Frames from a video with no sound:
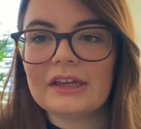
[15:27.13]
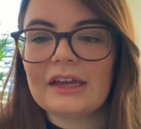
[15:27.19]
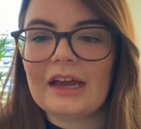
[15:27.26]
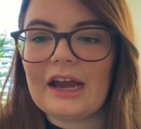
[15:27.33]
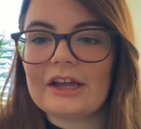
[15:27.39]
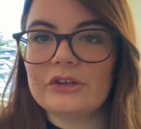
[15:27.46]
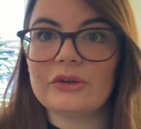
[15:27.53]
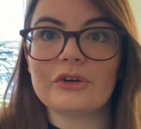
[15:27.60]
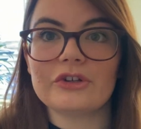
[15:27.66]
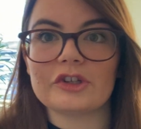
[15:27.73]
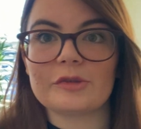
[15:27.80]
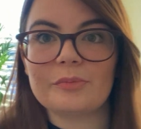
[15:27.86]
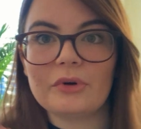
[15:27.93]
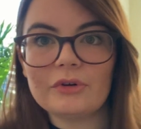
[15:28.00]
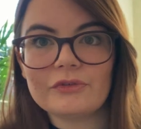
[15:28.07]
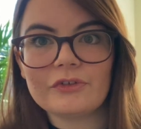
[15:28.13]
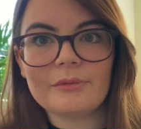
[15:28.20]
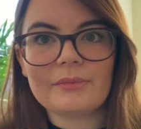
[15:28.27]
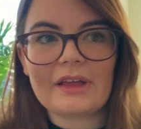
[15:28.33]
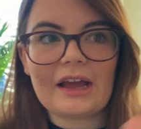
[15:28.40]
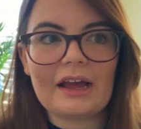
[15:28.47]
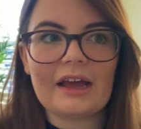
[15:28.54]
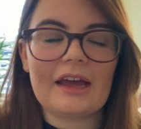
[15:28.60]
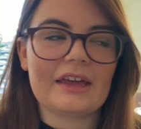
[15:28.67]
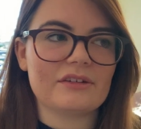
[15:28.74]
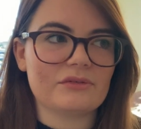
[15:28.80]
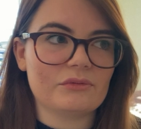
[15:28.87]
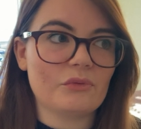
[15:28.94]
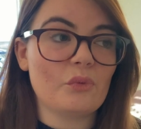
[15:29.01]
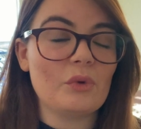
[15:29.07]
and you can just pull from that and
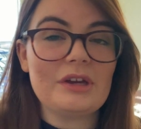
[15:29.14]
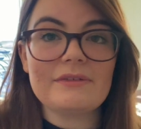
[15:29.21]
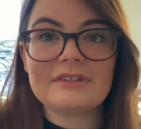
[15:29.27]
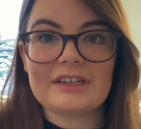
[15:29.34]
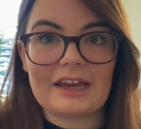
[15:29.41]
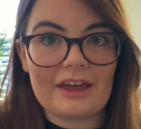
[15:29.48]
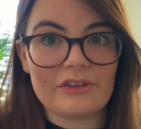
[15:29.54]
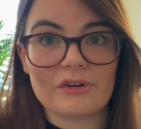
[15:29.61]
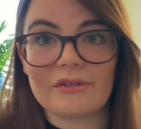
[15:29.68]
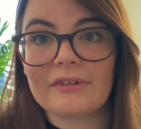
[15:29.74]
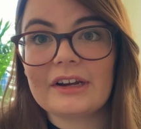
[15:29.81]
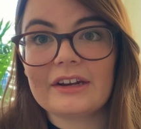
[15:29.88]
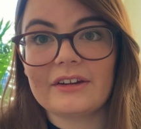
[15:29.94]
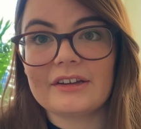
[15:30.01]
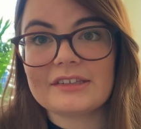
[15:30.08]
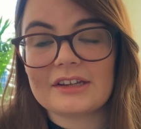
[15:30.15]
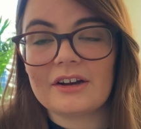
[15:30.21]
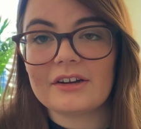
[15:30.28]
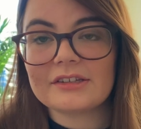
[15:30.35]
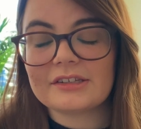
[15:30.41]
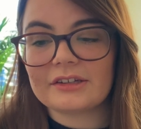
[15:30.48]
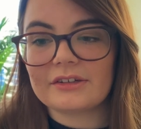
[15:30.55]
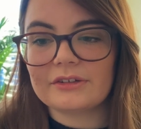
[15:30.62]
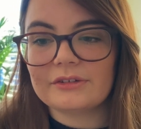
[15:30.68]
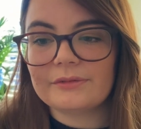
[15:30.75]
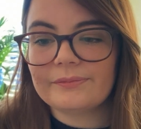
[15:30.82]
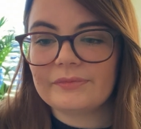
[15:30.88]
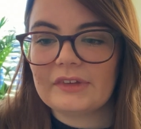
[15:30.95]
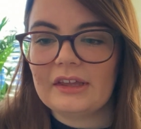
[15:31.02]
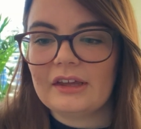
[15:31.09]
weave together a really nice article.
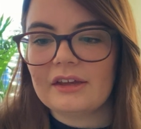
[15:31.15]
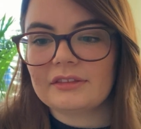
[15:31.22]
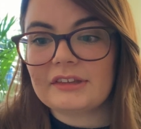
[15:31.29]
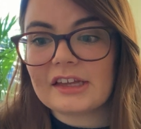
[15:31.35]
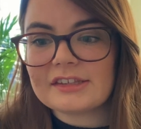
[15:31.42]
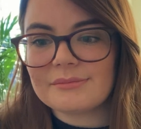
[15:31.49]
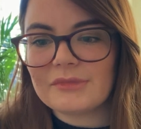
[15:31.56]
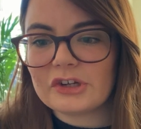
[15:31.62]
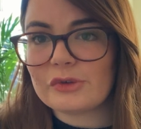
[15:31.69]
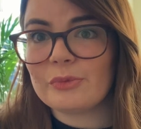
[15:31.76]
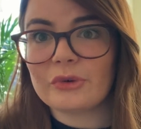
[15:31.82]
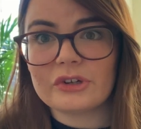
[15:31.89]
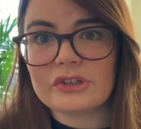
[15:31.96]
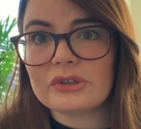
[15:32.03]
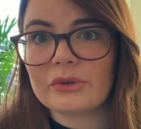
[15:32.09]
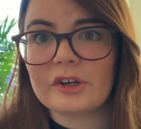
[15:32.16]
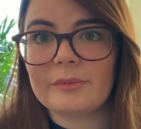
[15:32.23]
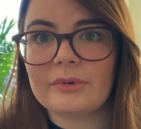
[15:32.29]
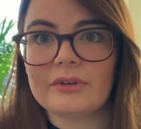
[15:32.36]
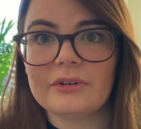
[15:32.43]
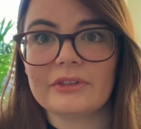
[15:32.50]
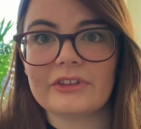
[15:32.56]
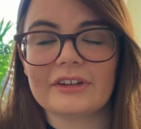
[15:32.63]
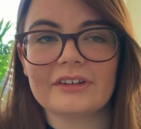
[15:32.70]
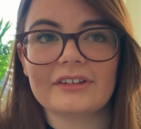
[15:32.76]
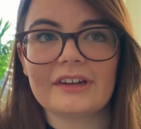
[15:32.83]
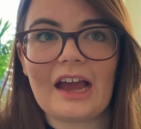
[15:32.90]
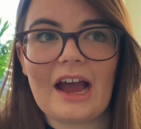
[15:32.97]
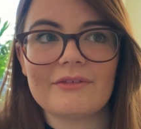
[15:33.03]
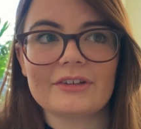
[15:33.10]
That's much more enjoyable than
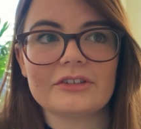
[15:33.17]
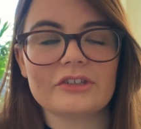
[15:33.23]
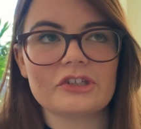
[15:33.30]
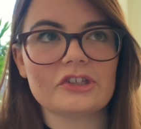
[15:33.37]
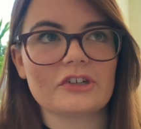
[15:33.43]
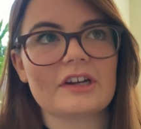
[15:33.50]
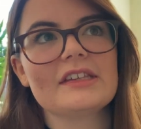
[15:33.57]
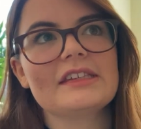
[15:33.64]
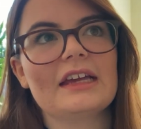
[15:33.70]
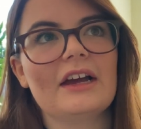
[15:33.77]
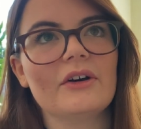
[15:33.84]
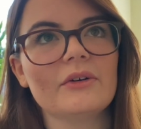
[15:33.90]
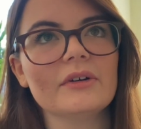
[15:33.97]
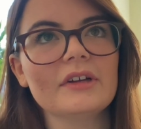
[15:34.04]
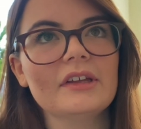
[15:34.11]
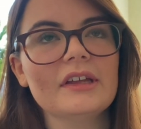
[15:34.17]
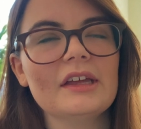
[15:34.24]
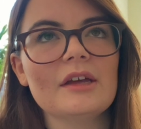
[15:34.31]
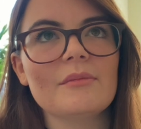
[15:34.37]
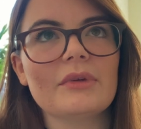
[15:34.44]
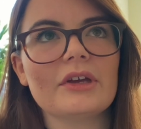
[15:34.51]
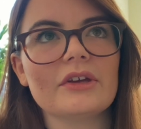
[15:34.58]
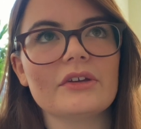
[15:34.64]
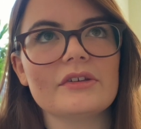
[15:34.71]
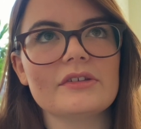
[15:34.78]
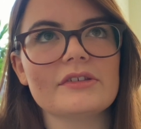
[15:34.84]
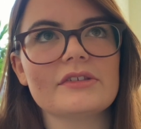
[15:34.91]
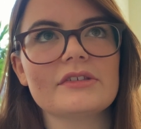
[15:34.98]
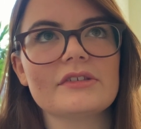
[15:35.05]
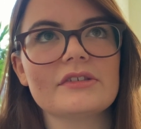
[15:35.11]
having to stress out
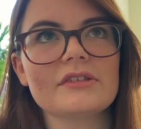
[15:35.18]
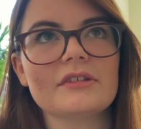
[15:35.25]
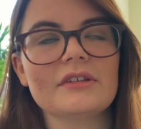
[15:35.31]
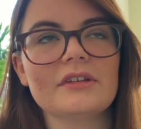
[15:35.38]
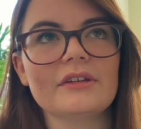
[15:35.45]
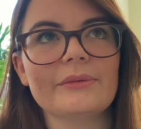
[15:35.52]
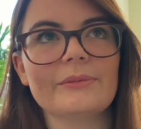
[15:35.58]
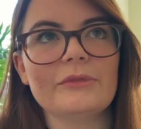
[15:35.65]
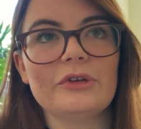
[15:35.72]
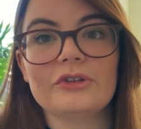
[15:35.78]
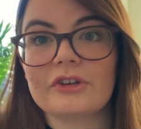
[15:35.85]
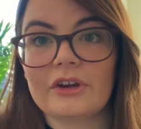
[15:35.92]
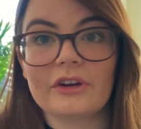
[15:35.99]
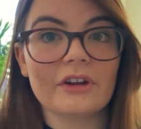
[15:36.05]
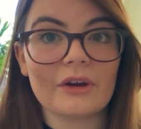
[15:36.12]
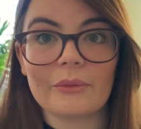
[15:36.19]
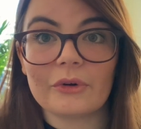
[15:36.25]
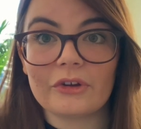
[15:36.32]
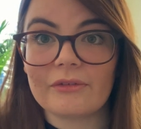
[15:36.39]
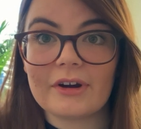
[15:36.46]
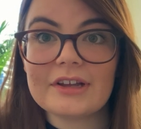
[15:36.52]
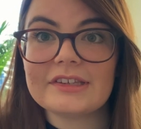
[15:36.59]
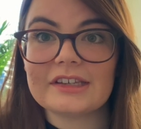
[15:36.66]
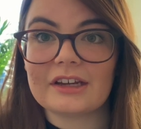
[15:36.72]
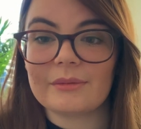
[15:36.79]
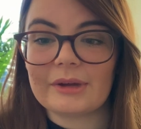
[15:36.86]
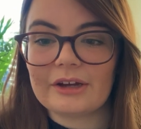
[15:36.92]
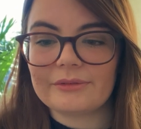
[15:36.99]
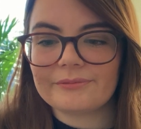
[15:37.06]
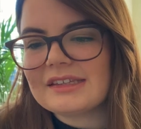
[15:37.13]
because you don't know what you're writing about.
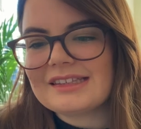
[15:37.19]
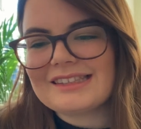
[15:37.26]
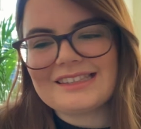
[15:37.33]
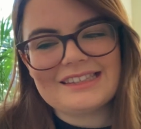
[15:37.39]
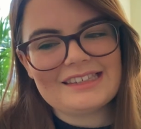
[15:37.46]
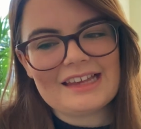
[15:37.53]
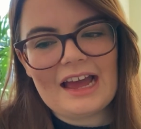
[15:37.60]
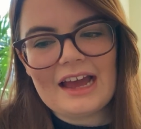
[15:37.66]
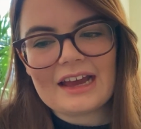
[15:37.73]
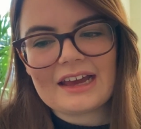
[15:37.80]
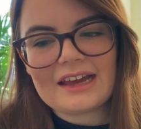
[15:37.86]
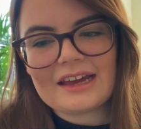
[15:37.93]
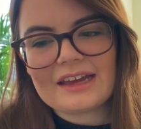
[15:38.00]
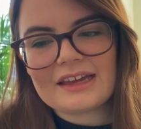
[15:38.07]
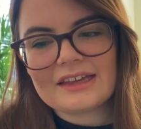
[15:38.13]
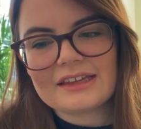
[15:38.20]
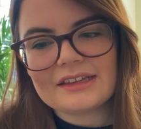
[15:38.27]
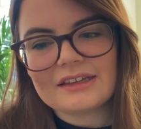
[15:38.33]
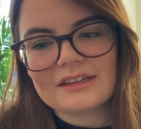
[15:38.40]
Zakins.